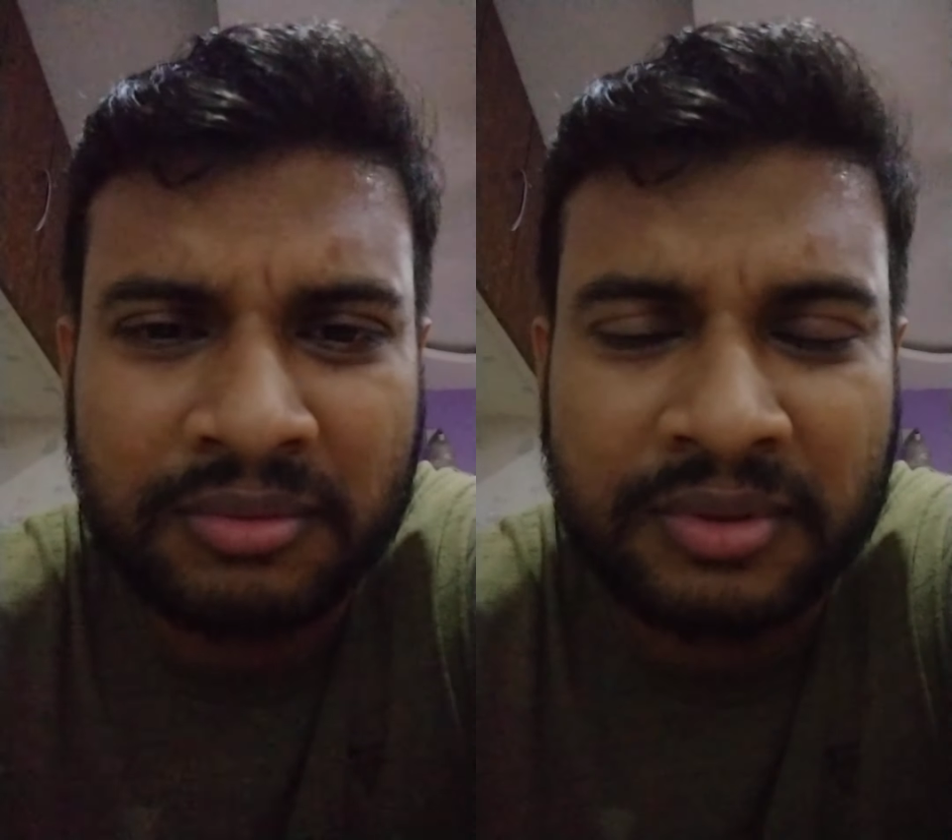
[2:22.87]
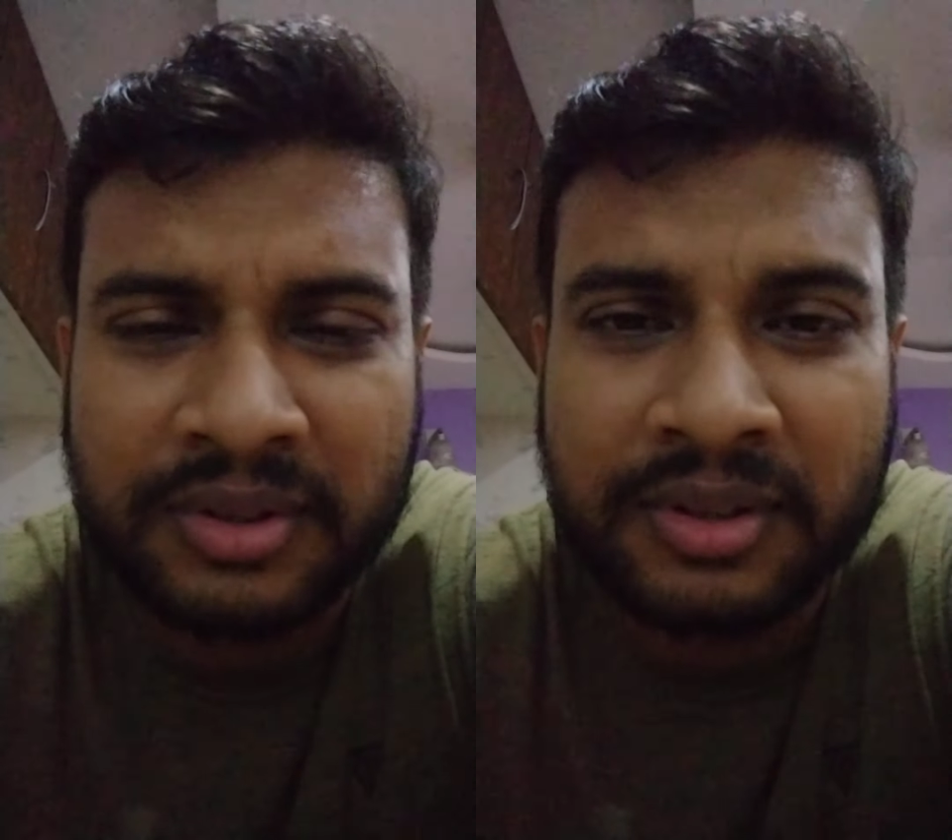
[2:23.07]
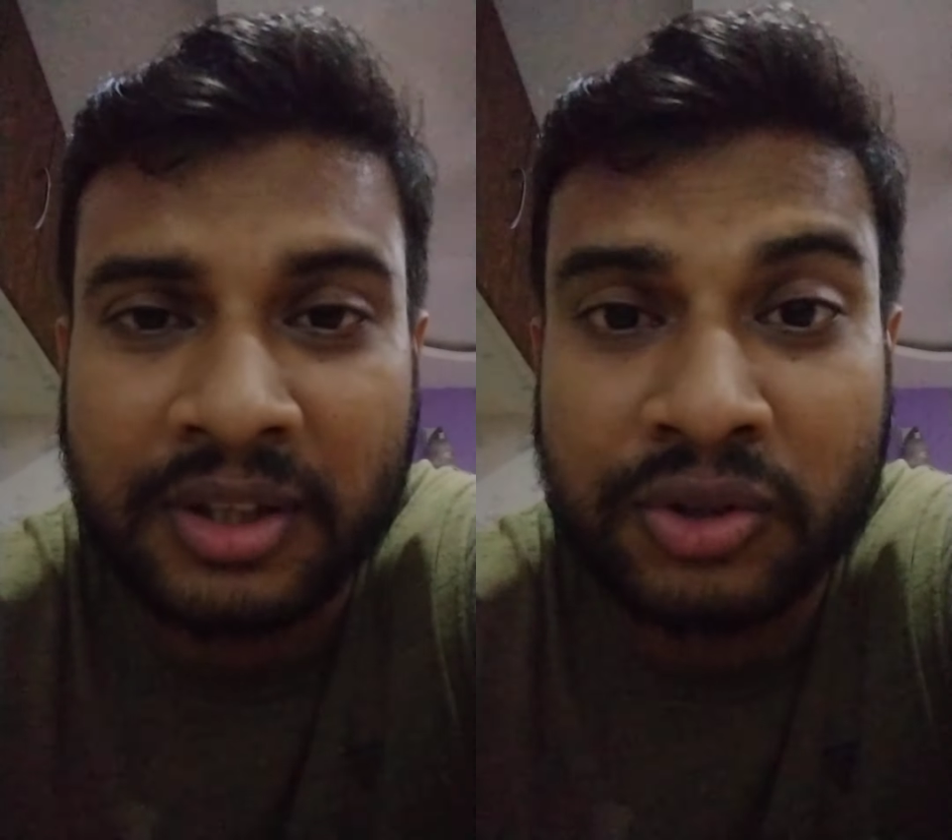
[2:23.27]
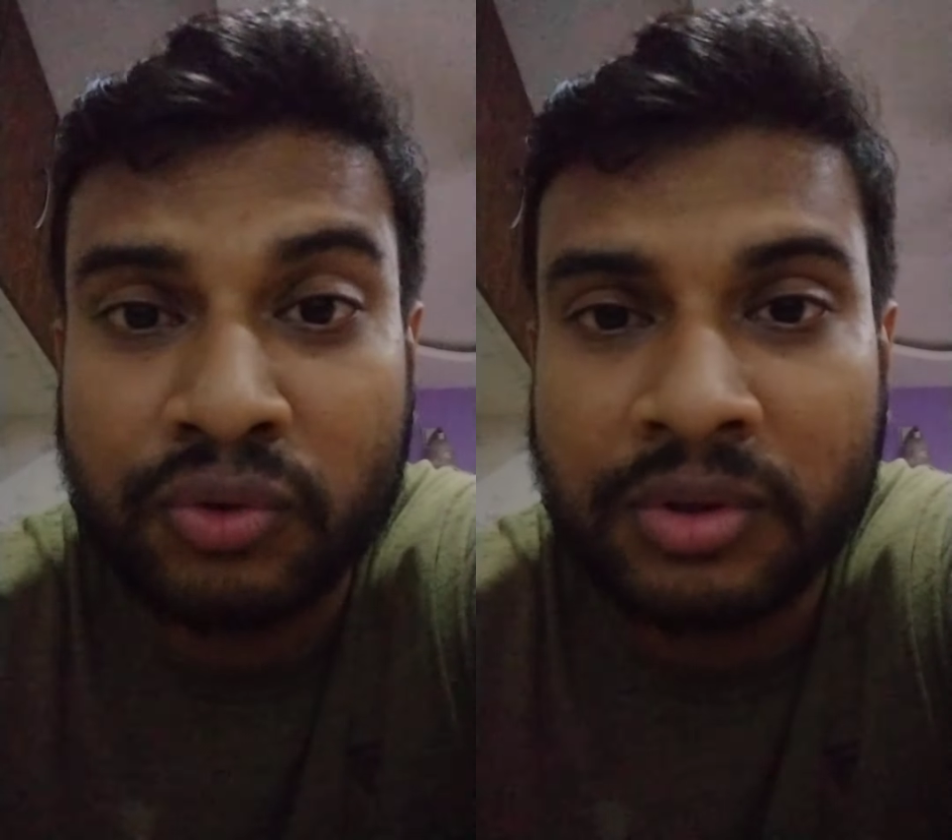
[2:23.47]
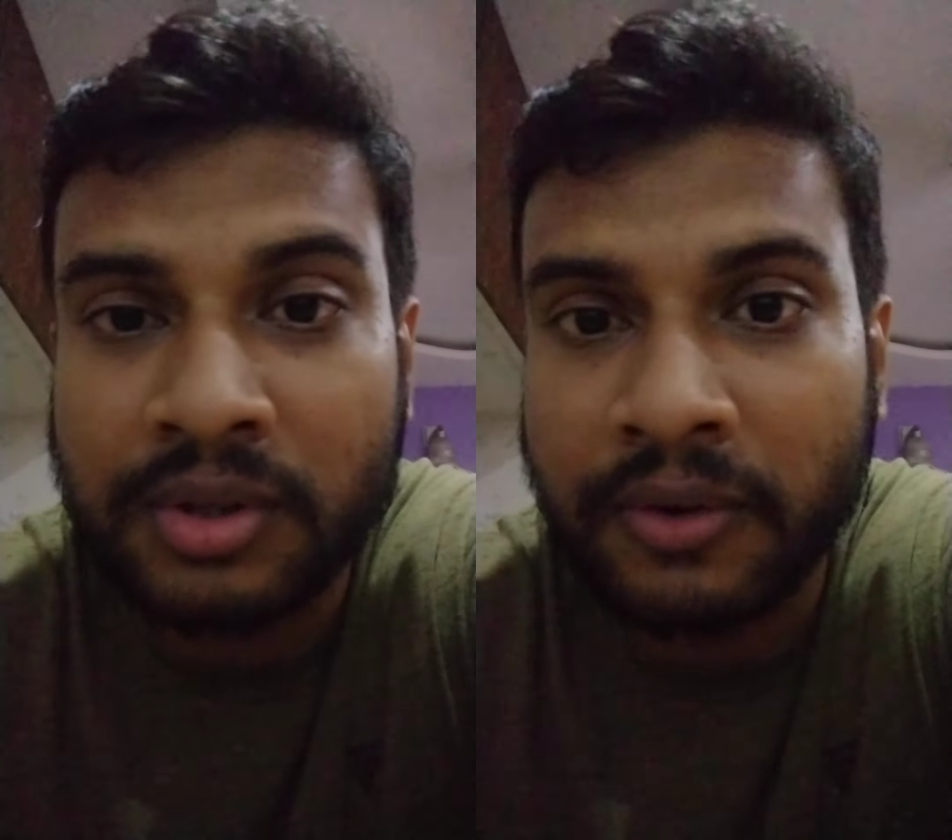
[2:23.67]
These
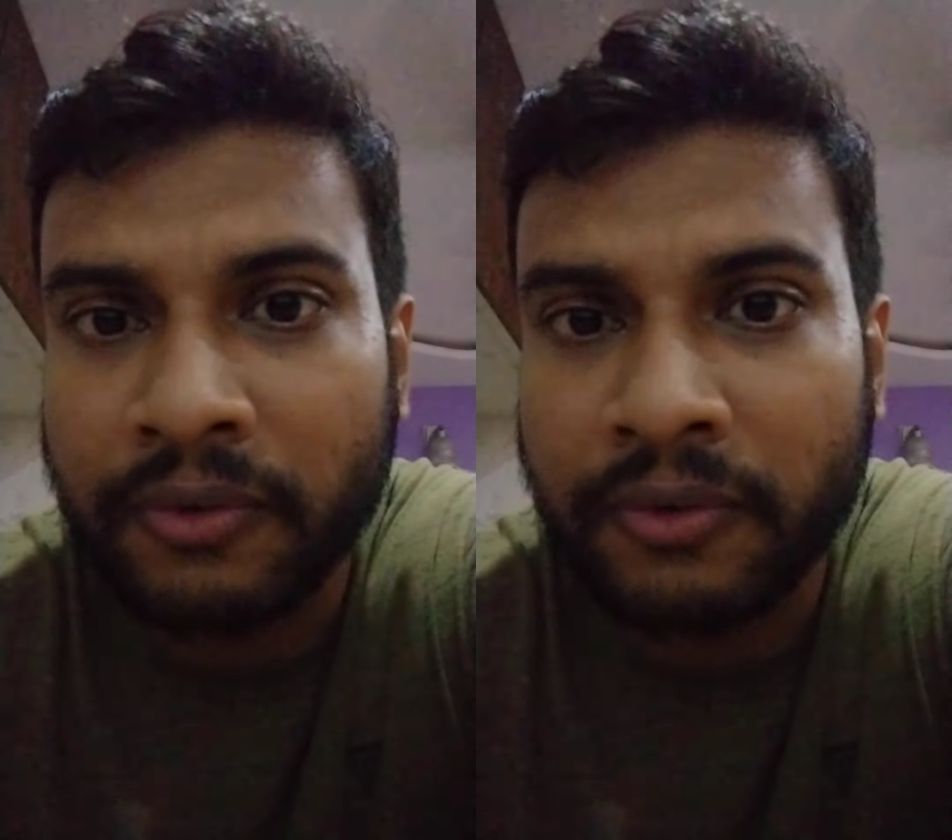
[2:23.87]
excuses are